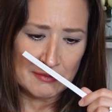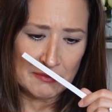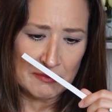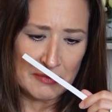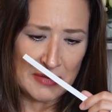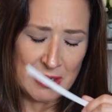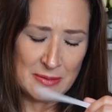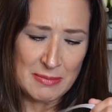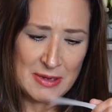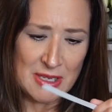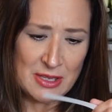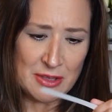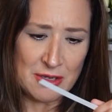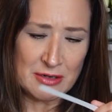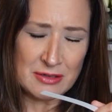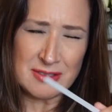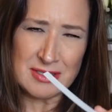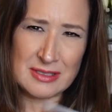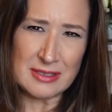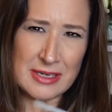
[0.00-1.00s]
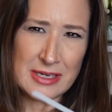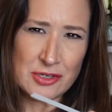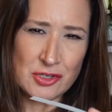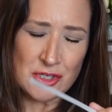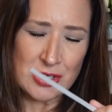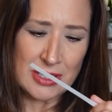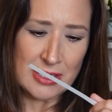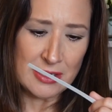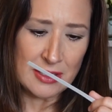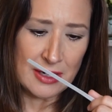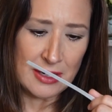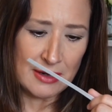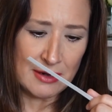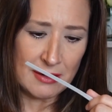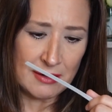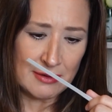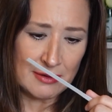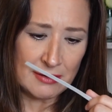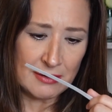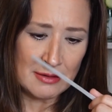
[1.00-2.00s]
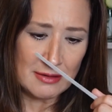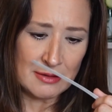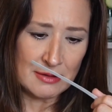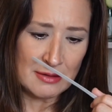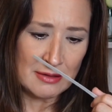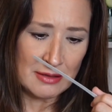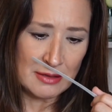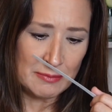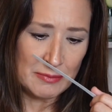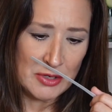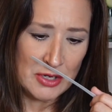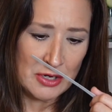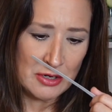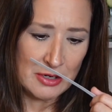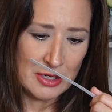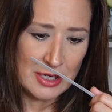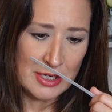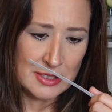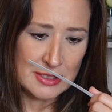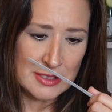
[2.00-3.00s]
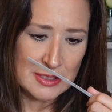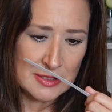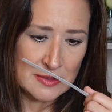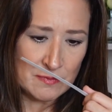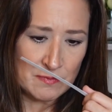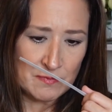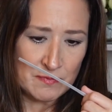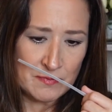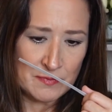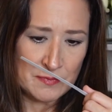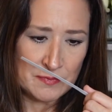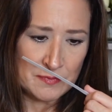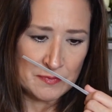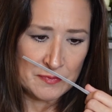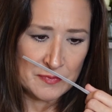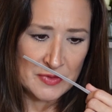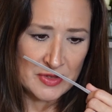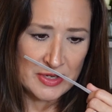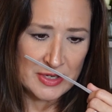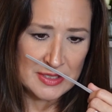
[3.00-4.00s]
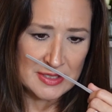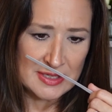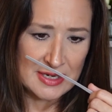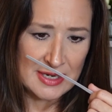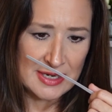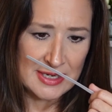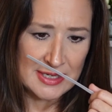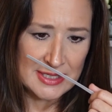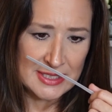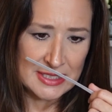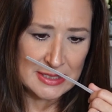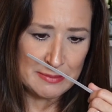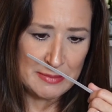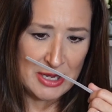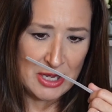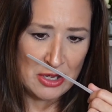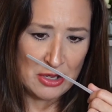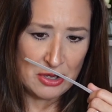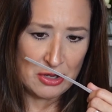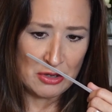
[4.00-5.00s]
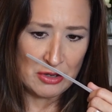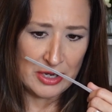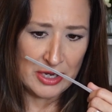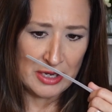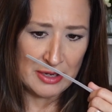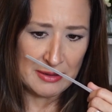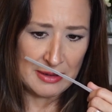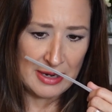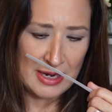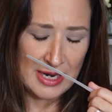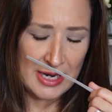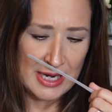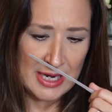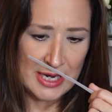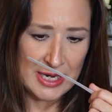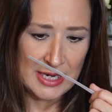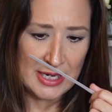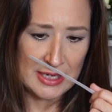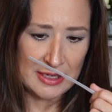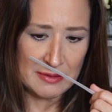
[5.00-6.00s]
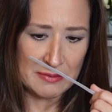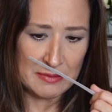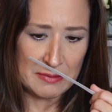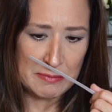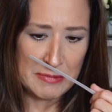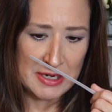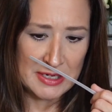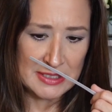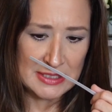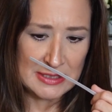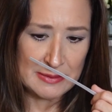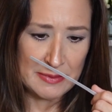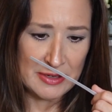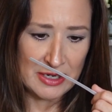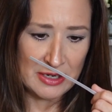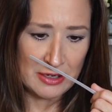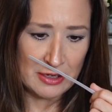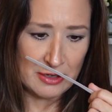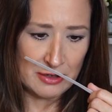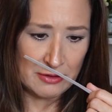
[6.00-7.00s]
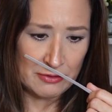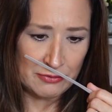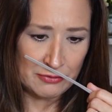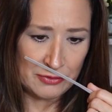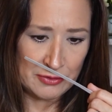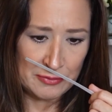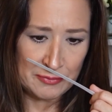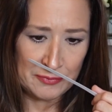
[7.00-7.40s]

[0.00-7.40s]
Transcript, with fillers: Maybe there's lychee in here. I'm curious because I smell it. I it reminds me of